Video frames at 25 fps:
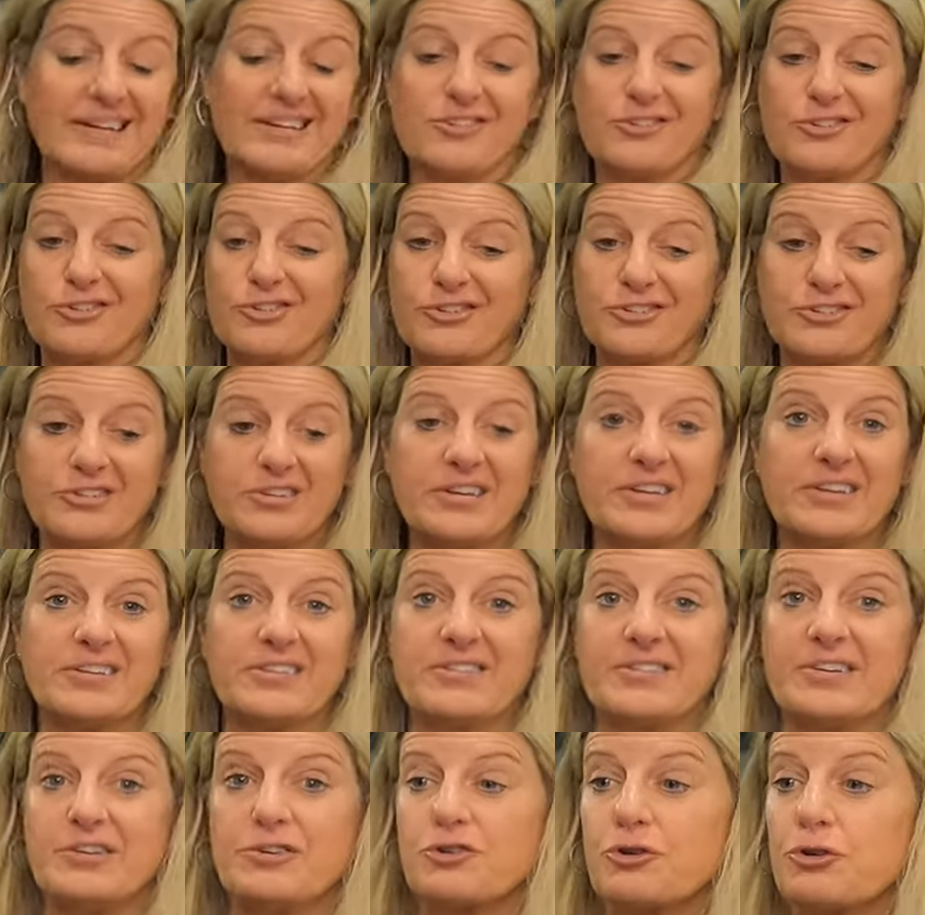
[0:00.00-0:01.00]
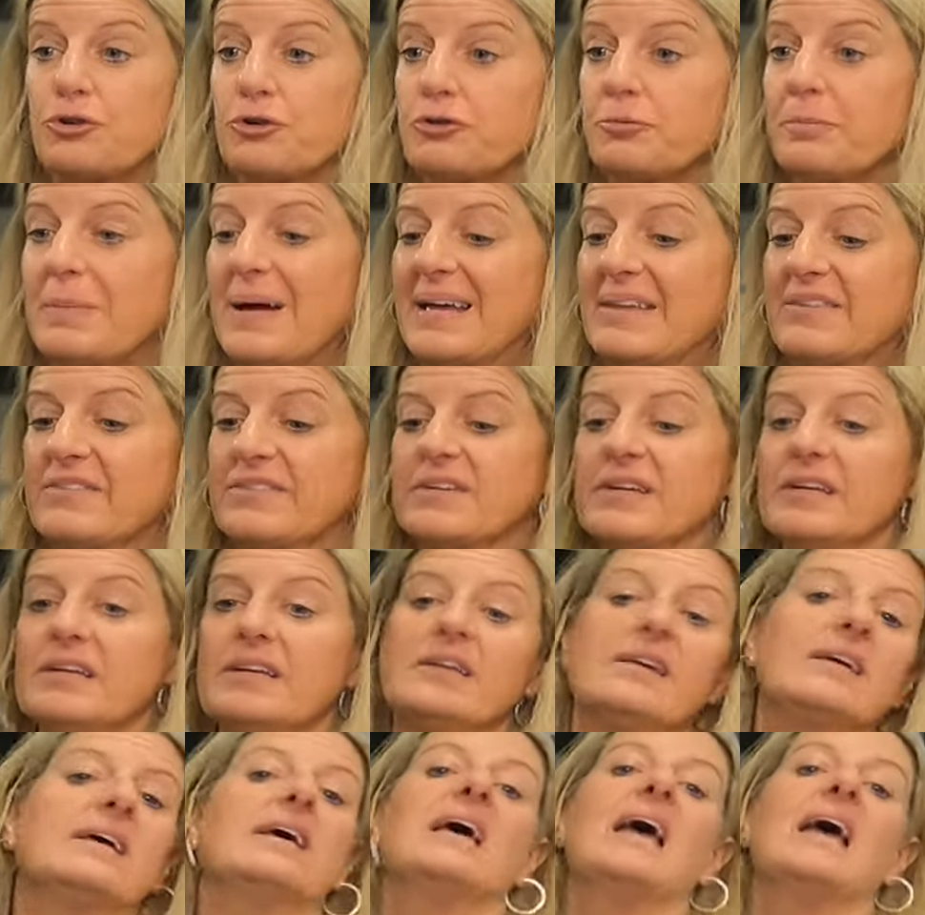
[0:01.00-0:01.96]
It's just an essentials basket.